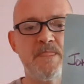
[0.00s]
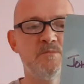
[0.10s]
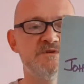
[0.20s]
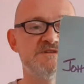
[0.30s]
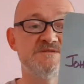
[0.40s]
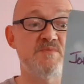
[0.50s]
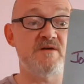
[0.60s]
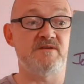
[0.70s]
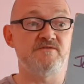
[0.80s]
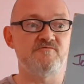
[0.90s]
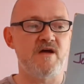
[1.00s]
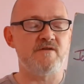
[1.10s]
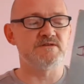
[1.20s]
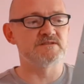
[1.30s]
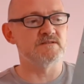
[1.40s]
which is apparently the
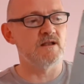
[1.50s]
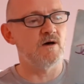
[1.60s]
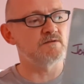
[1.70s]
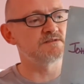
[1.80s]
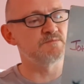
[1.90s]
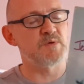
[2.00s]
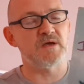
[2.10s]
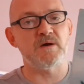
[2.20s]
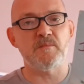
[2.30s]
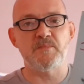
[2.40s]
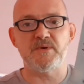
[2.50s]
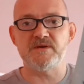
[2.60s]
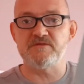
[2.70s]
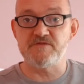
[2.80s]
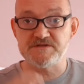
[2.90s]
rarest of the lot to pick up
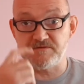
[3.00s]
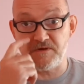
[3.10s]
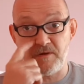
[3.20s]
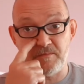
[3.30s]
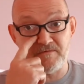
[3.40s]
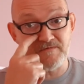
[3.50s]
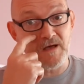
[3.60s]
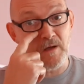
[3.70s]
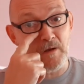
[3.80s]
an original copy of that